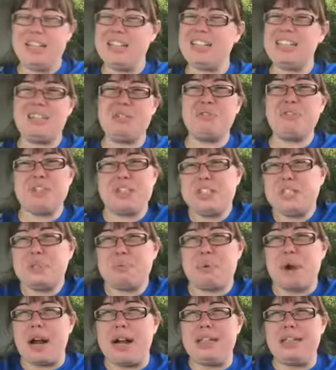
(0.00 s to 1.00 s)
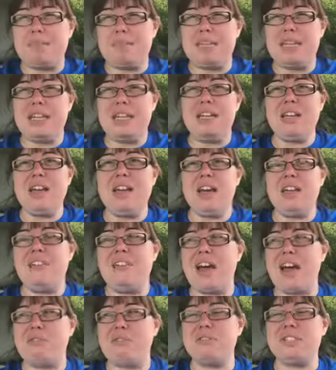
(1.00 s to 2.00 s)
Didn't really surprise me.
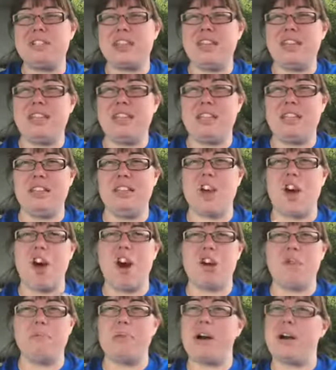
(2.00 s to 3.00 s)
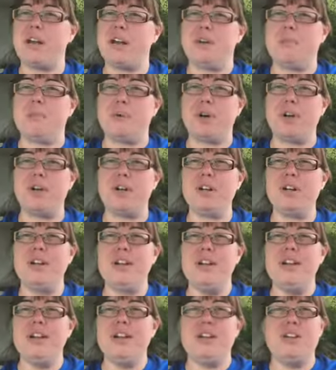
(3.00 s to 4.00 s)
That was, I think, the hard part of the book.
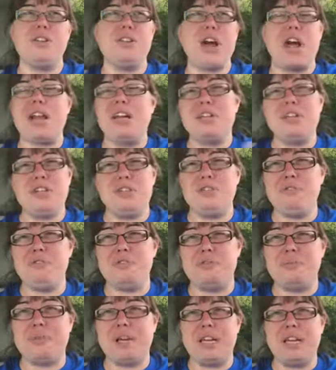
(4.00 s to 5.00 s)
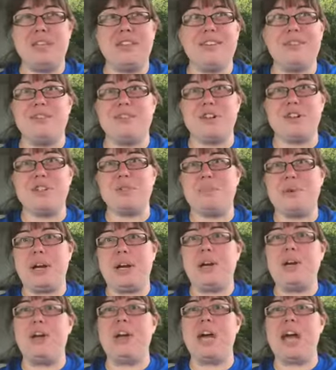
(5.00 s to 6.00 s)
You kind of knew from like the first
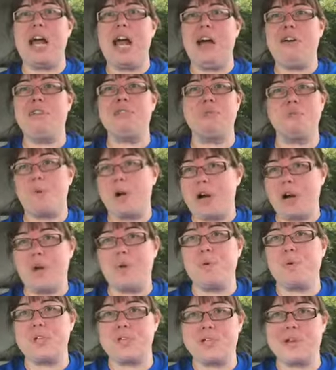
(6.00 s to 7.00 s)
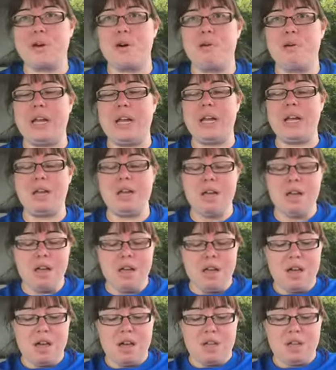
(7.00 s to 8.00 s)
paragraph where it was going.
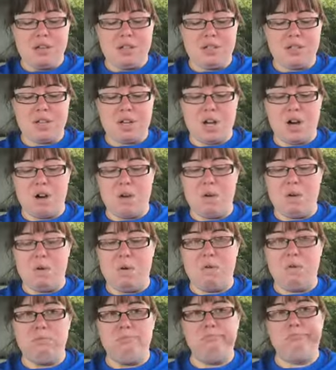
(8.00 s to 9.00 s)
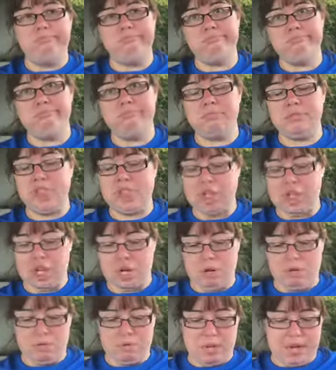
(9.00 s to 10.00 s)
So, you
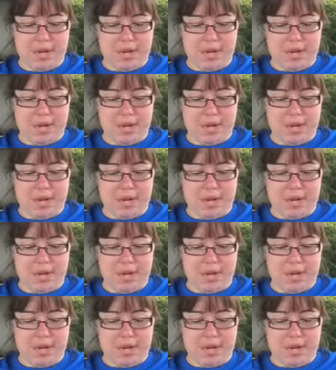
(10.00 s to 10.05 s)
know,